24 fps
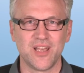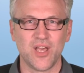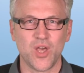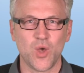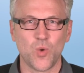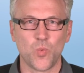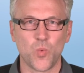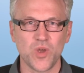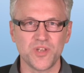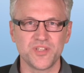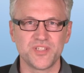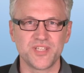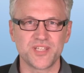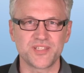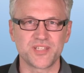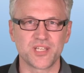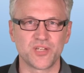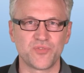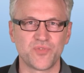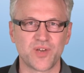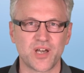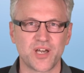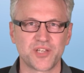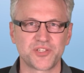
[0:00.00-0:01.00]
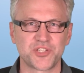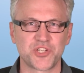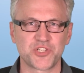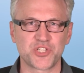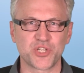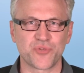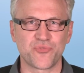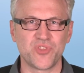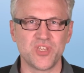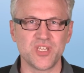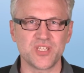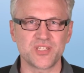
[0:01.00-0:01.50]
One disadvantage
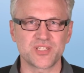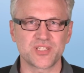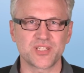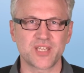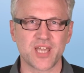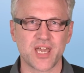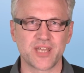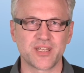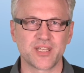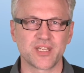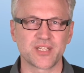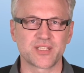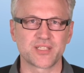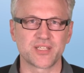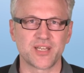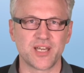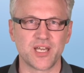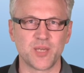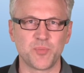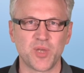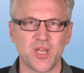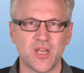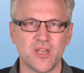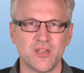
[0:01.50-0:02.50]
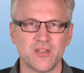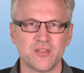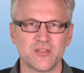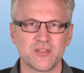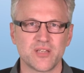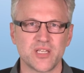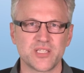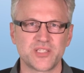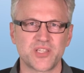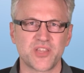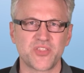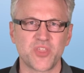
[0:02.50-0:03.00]
of this scanning type
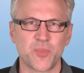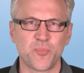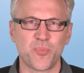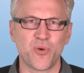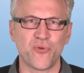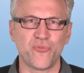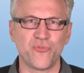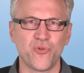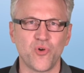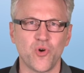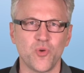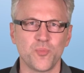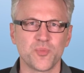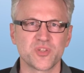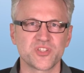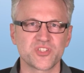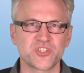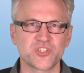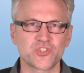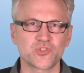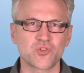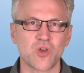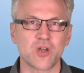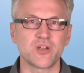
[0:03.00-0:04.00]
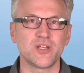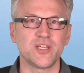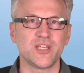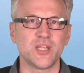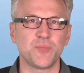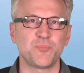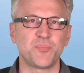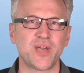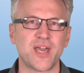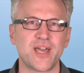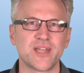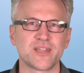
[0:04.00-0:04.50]
is that the performance strongly
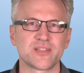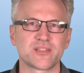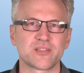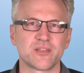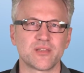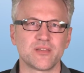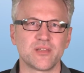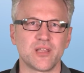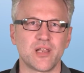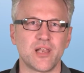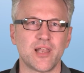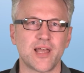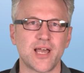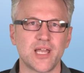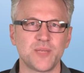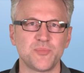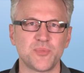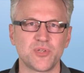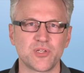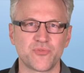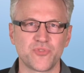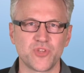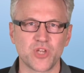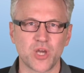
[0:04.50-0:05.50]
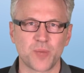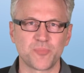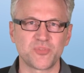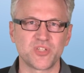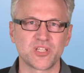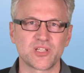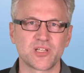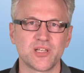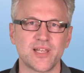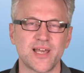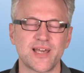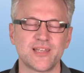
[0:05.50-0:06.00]
depends on the alignment of the
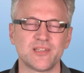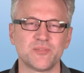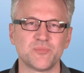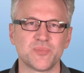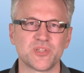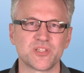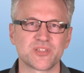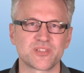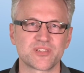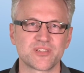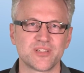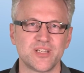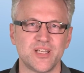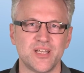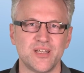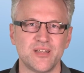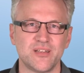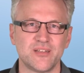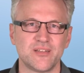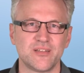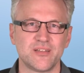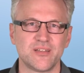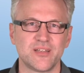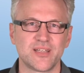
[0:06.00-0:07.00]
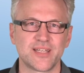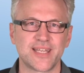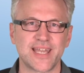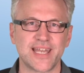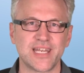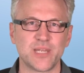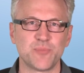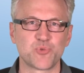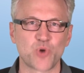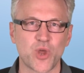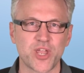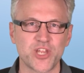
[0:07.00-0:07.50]
optical elements.
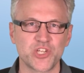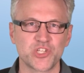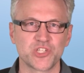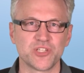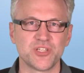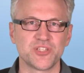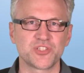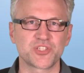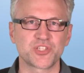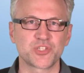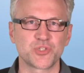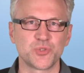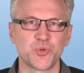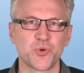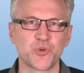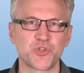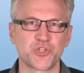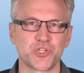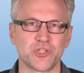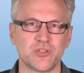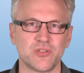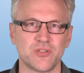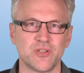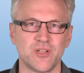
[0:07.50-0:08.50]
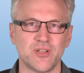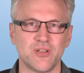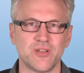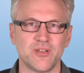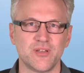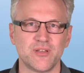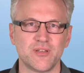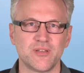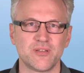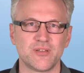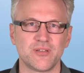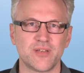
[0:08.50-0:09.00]
Calibration is crucial
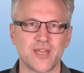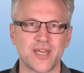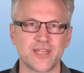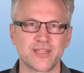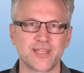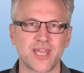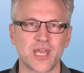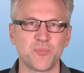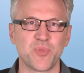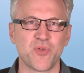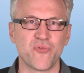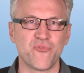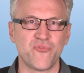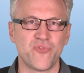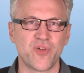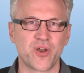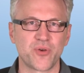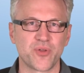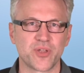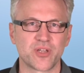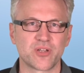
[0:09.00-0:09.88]
and can be very